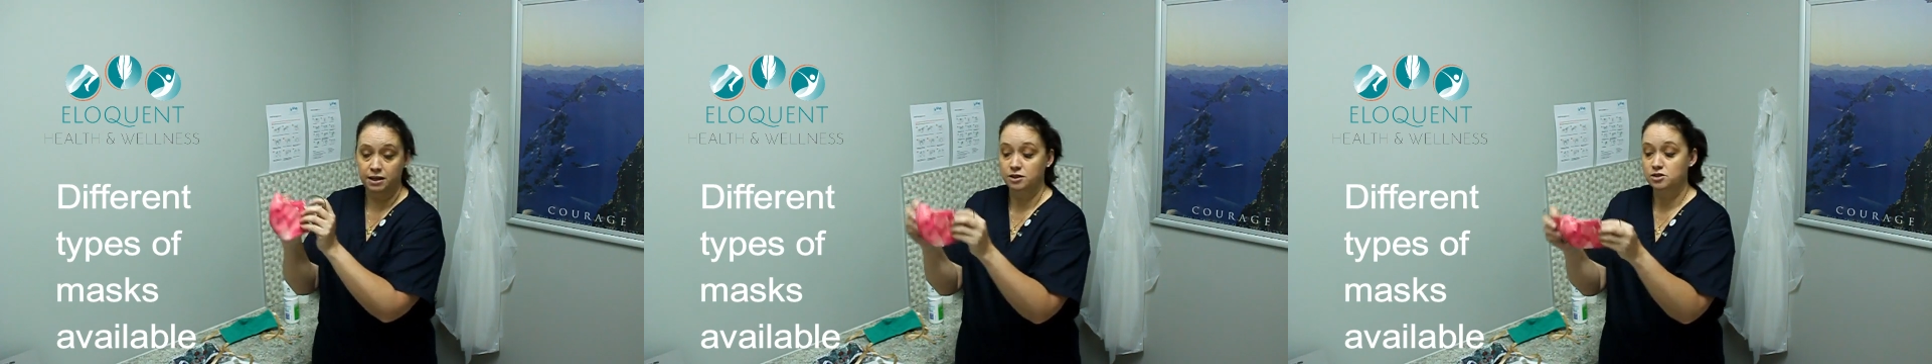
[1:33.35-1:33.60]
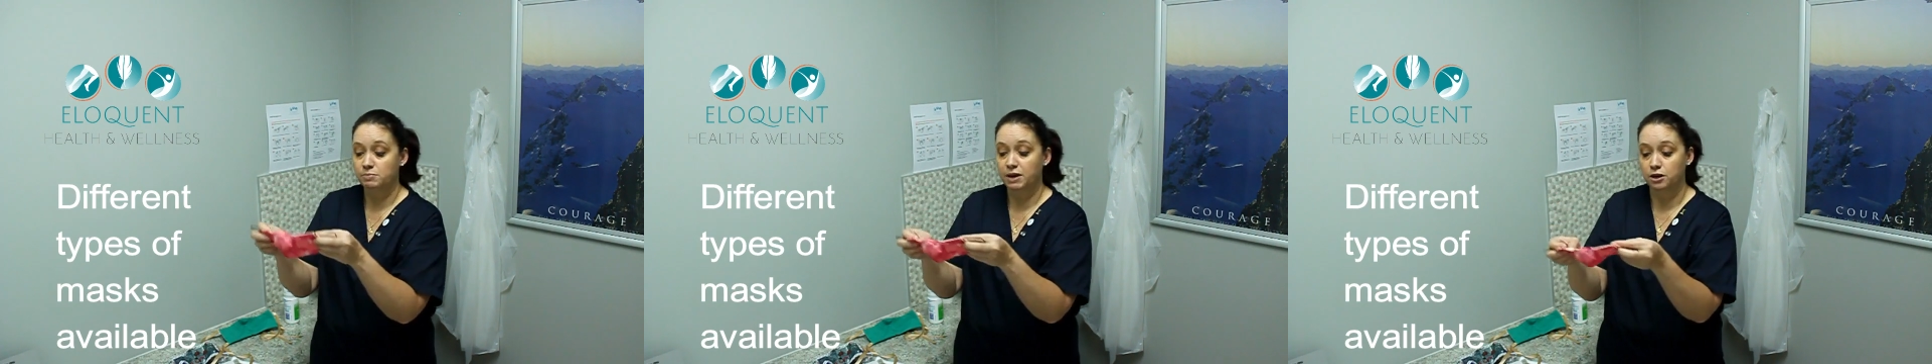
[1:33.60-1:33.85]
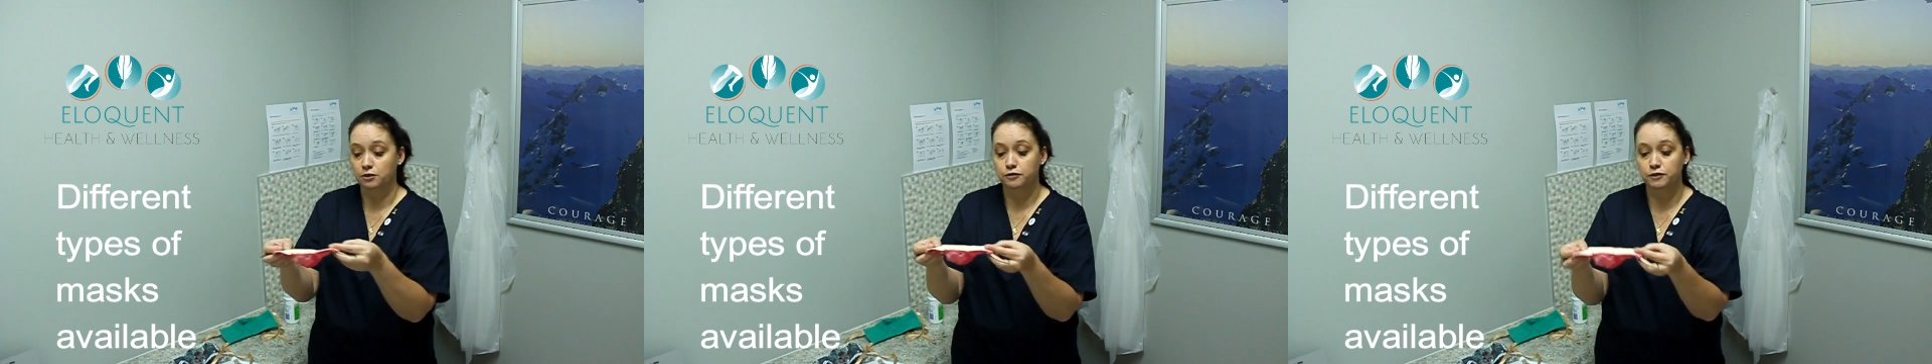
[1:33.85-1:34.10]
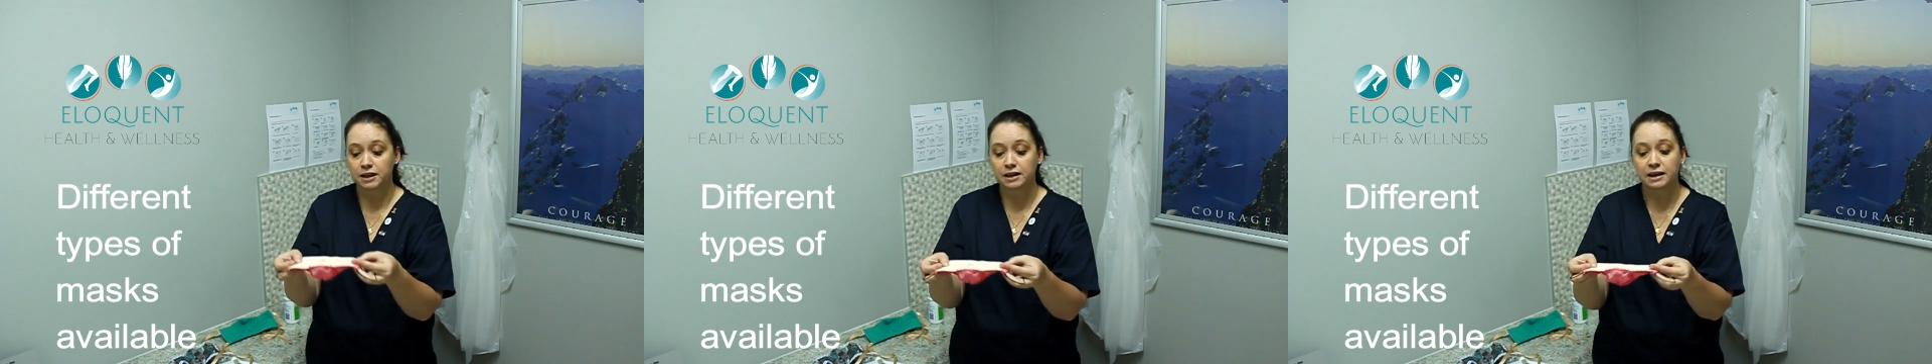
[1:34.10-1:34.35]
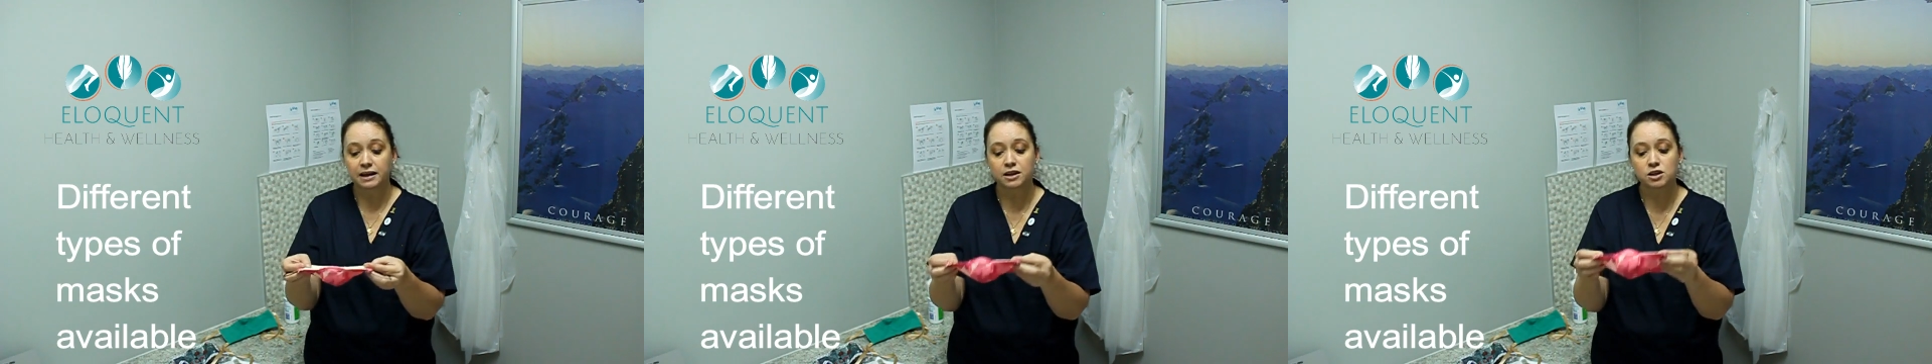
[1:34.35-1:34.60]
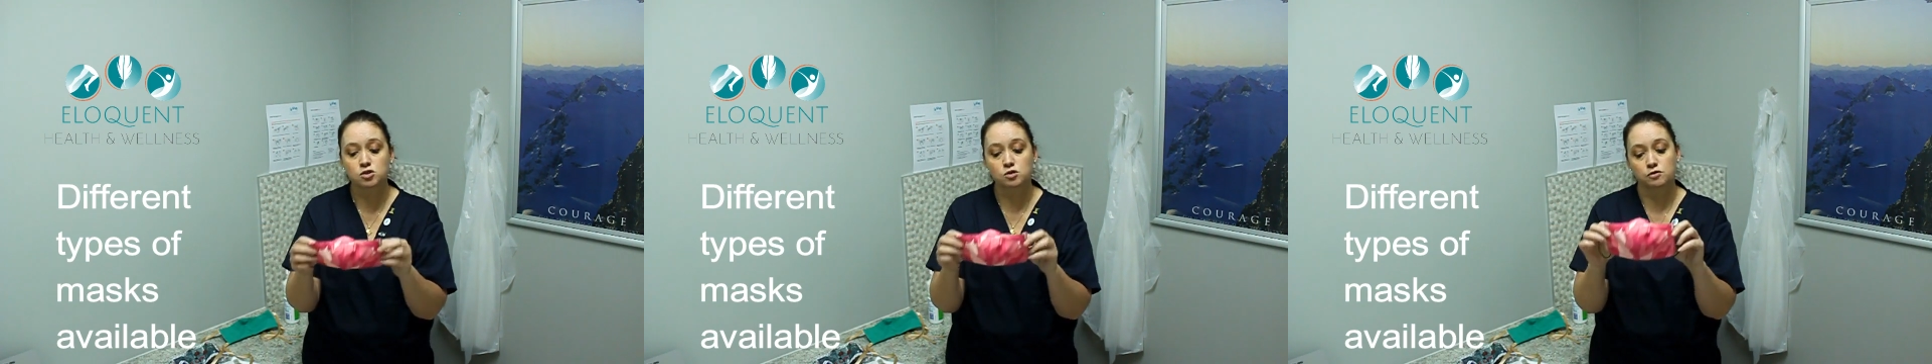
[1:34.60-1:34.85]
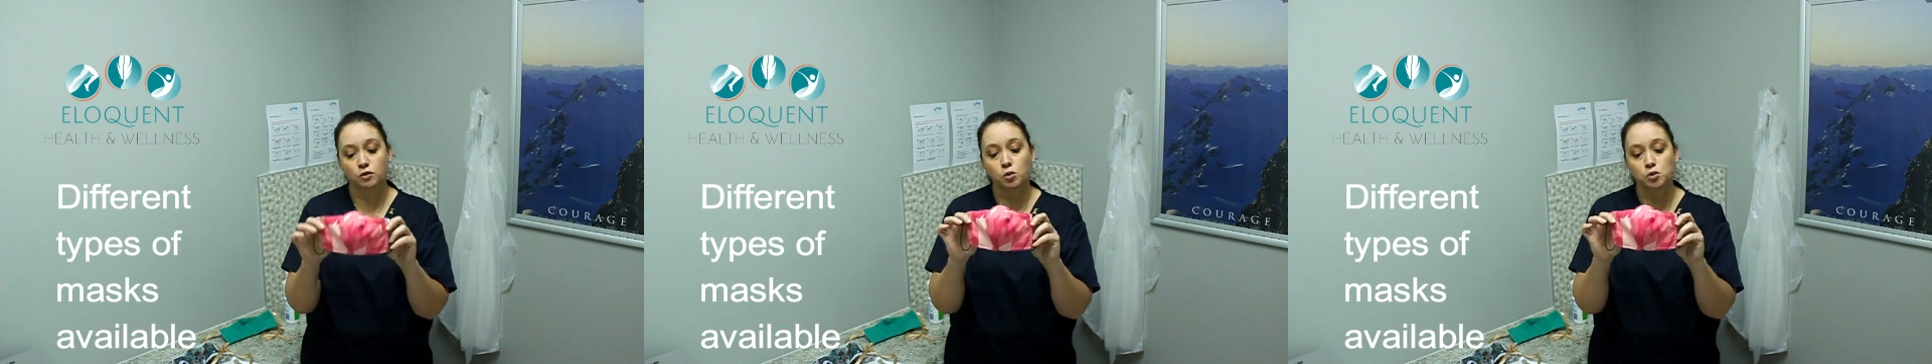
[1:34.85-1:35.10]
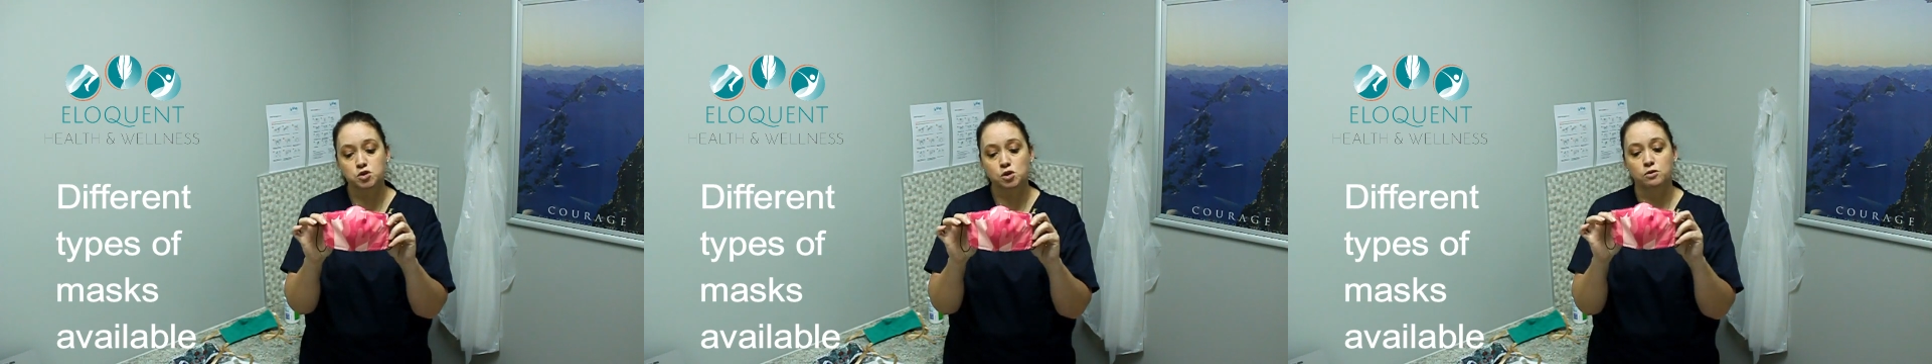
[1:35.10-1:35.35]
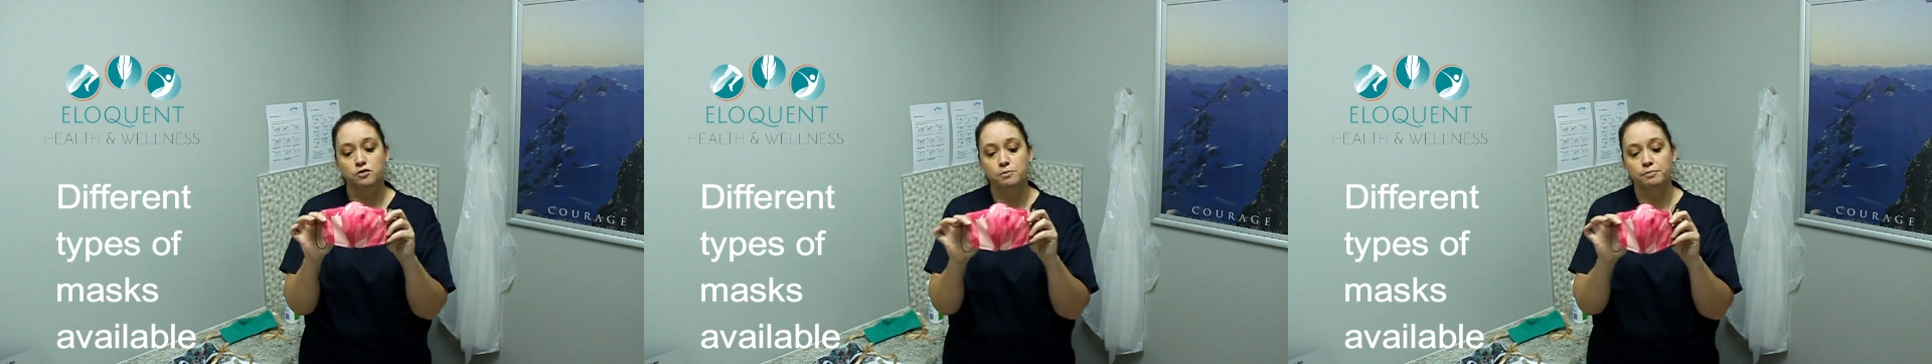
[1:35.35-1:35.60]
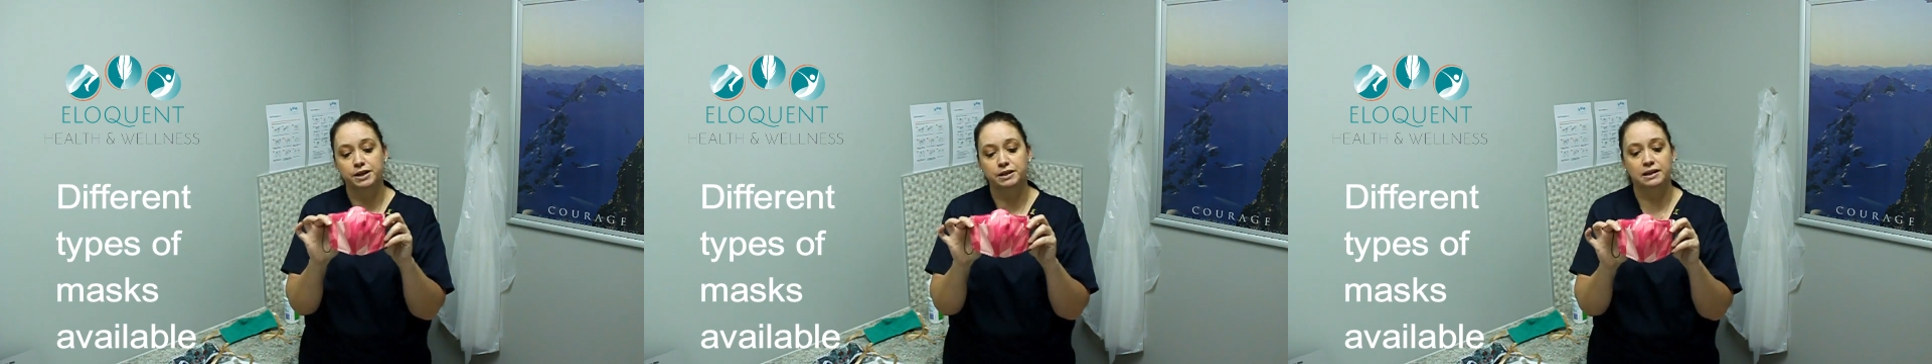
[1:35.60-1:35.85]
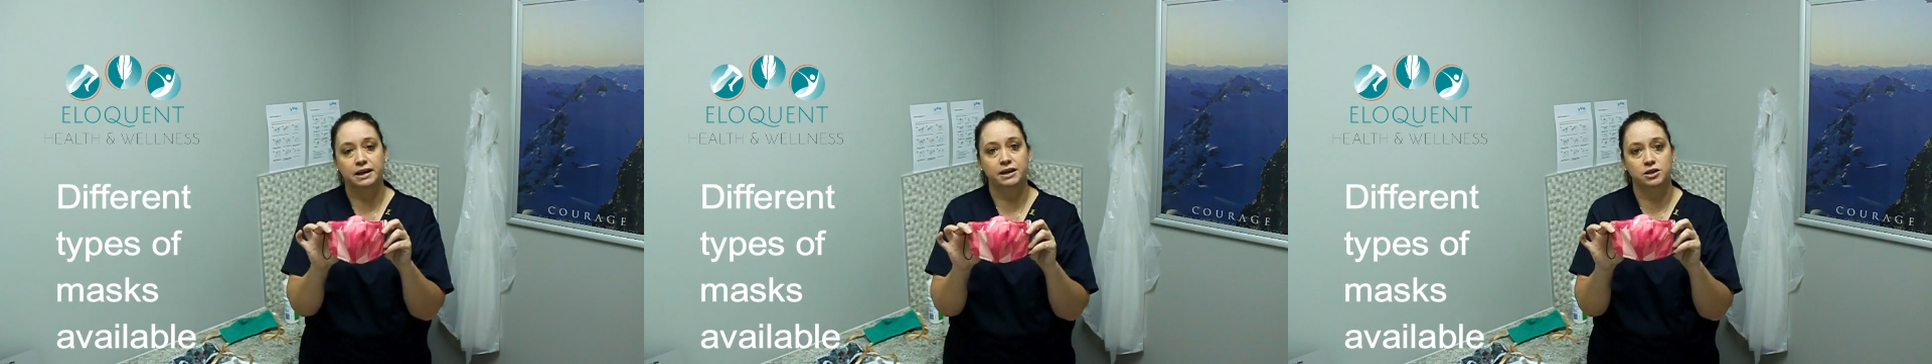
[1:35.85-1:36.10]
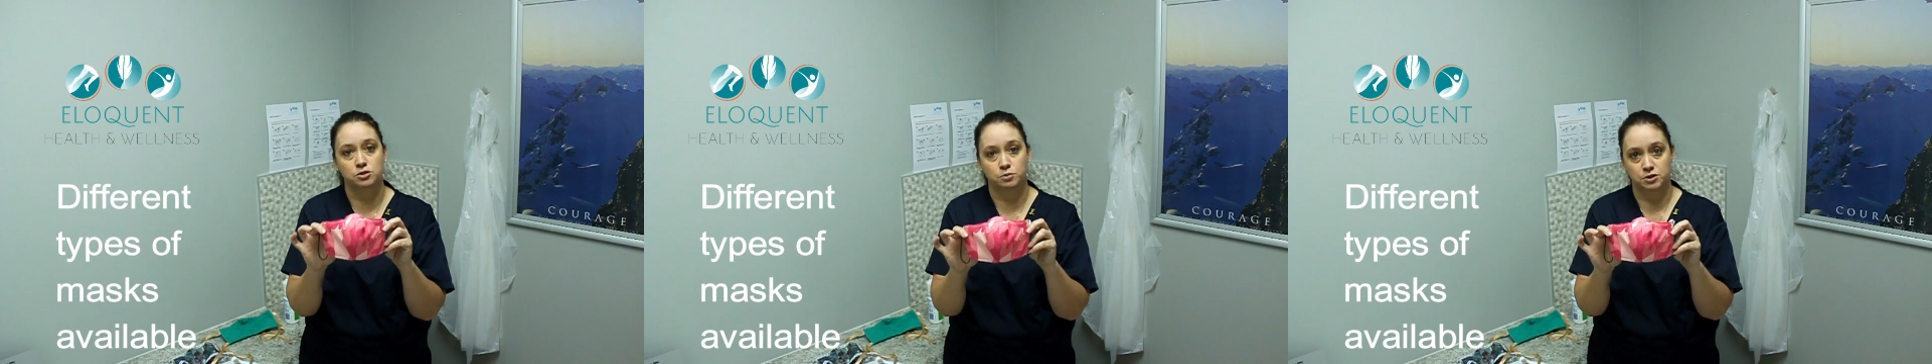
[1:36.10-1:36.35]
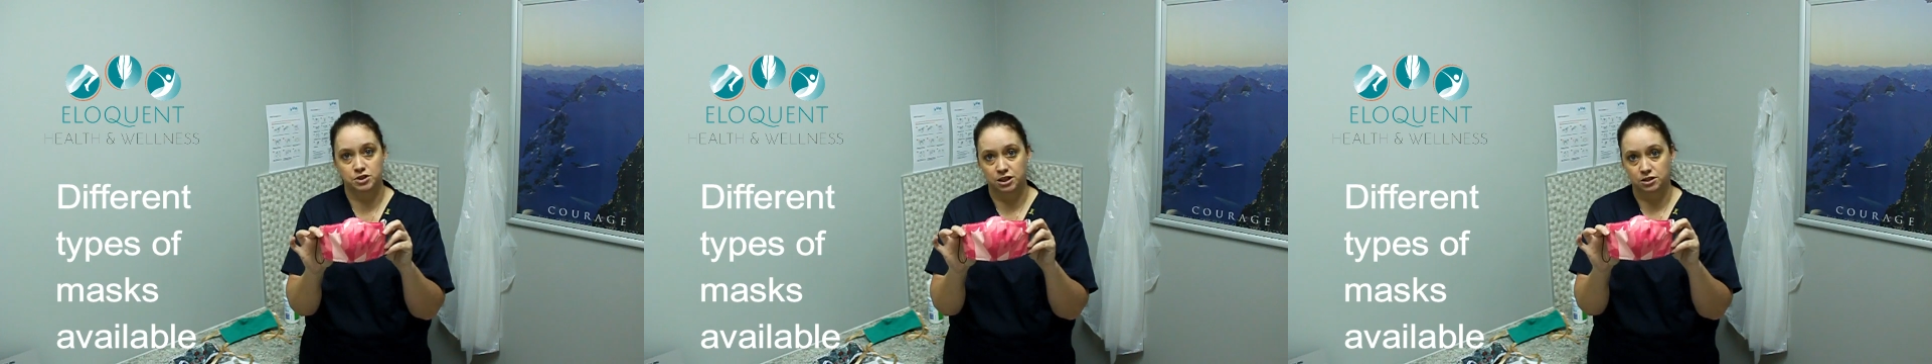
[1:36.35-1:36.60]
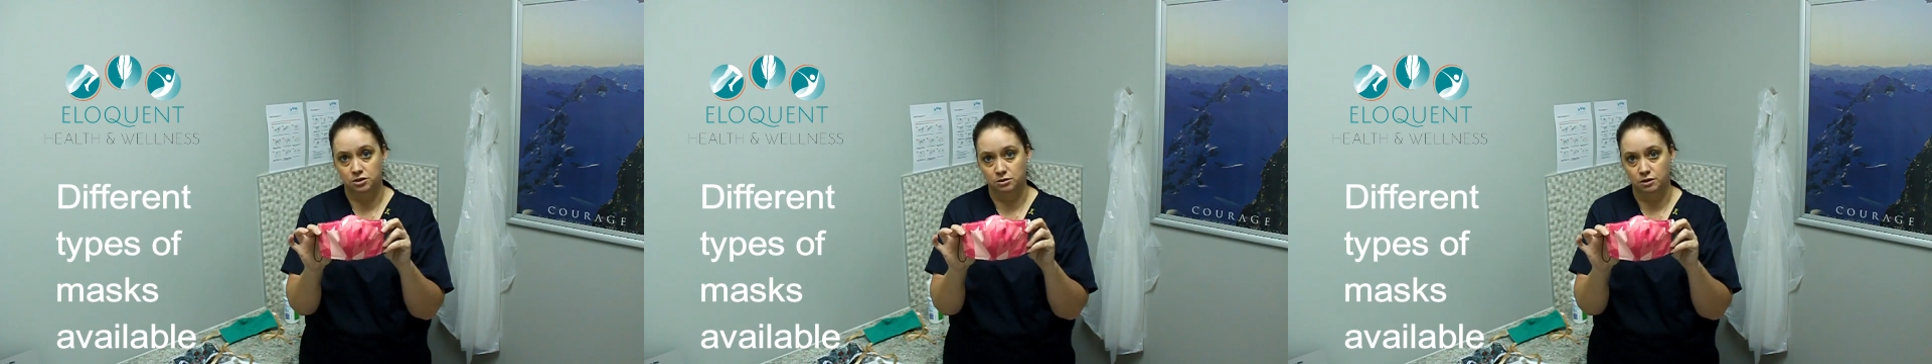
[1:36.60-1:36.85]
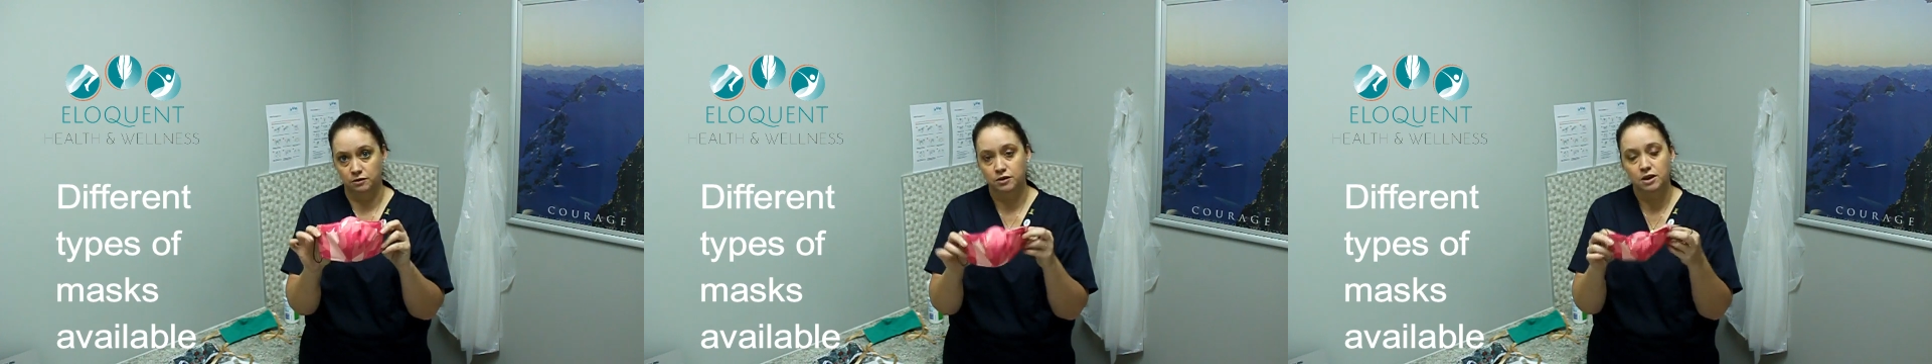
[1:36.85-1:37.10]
It's made of 3 layers, also with a middle layer to protect you with.